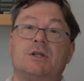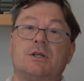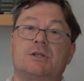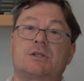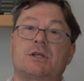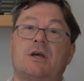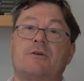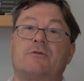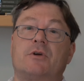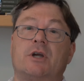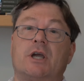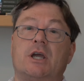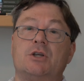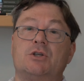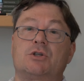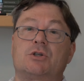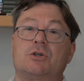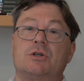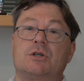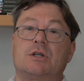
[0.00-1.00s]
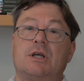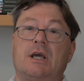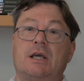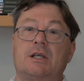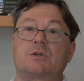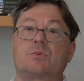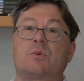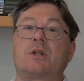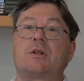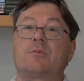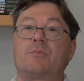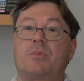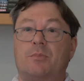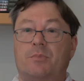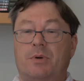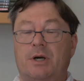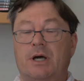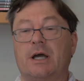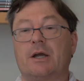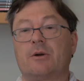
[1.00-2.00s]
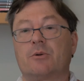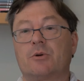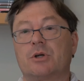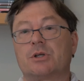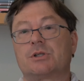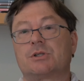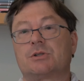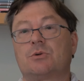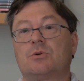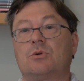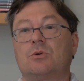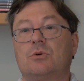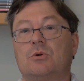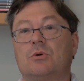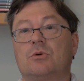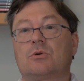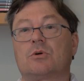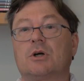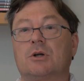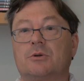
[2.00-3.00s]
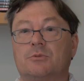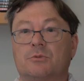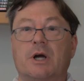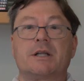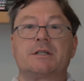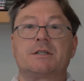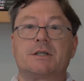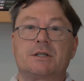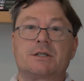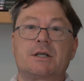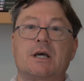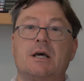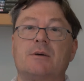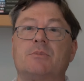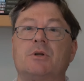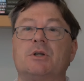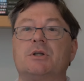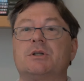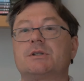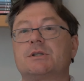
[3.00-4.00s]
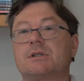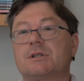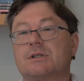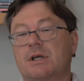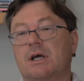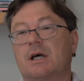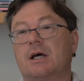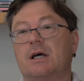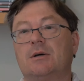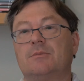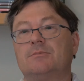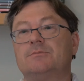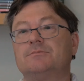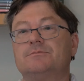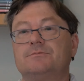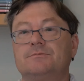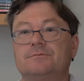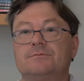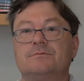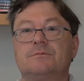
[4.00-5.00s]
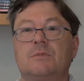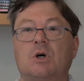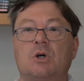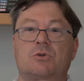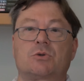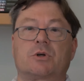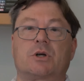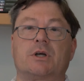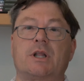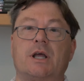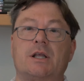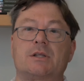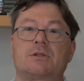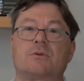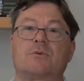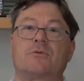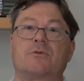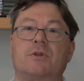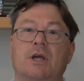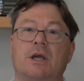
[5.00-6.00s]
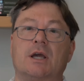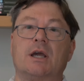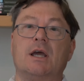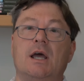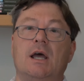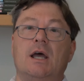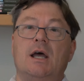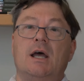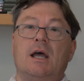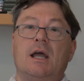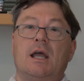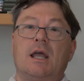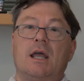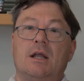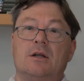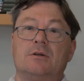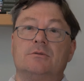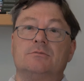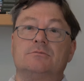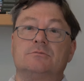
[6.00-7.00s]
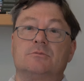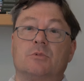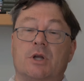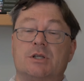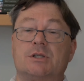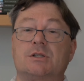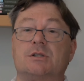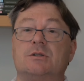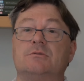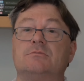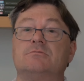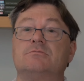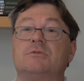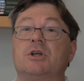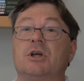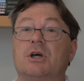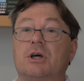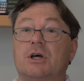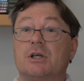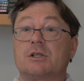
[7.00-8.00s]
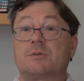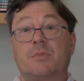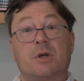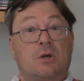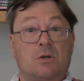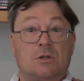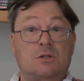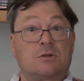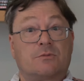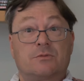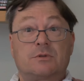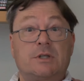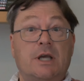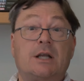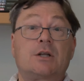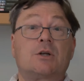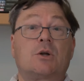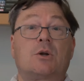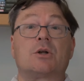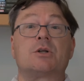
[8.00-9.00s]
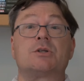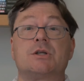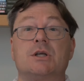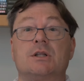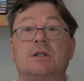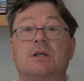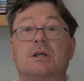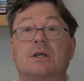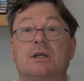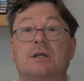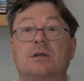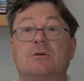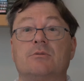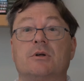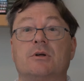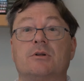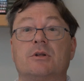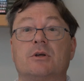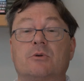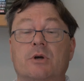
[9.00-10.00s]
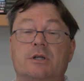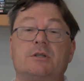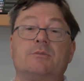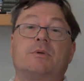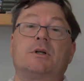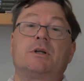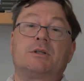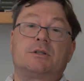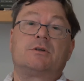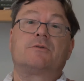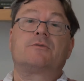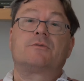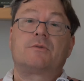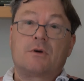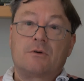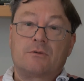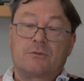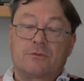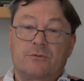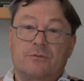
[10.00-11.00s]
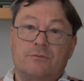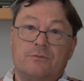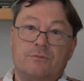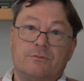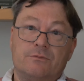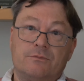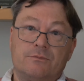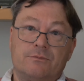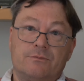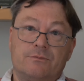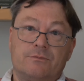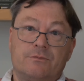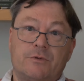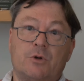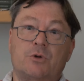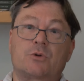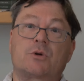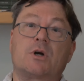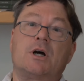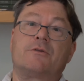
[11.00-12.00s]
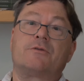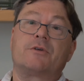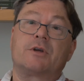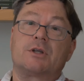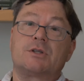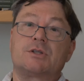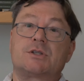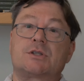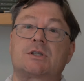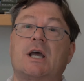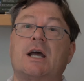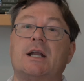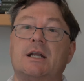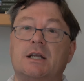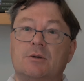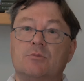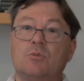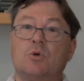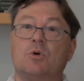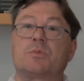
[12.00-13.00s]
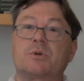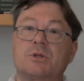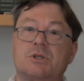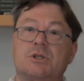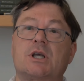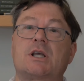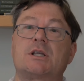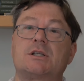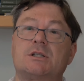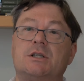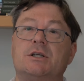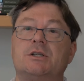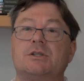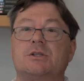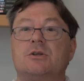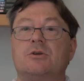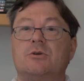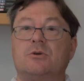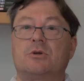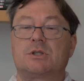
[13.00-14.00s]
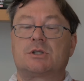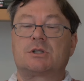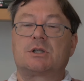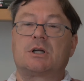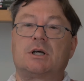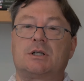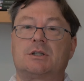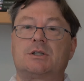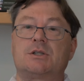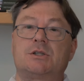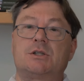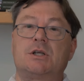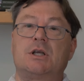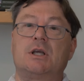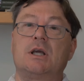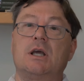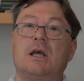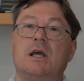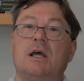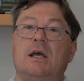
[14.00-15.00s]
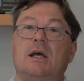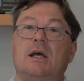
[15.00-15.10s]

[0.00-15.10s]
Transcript: in deciphering ancient texts, whether papyrus or on writing tablets, ostraca, that sort of thing, in recent years because of technology, the great ability of photographing and scanning more precisely, so you can start to see